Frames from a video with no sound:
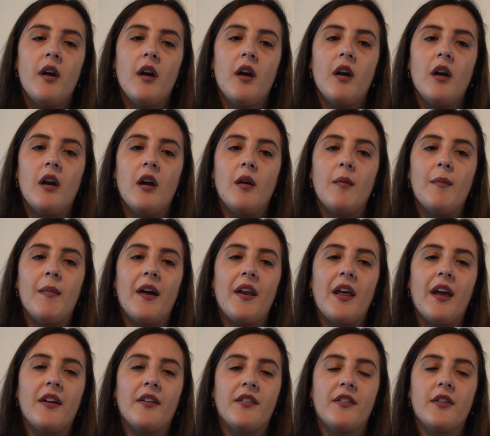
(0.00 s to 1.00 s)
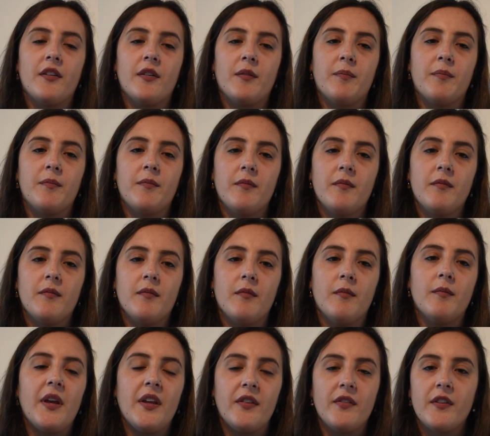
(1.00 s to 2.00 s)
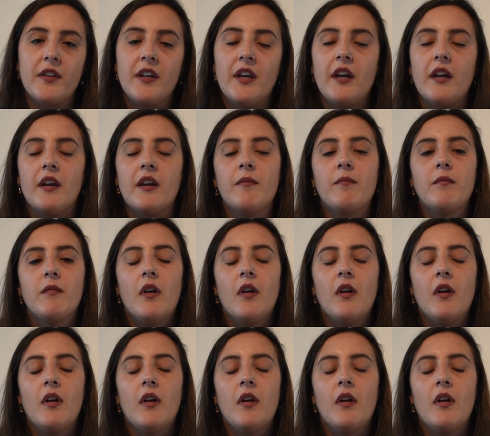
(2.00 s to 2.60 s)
and I had to miss the year.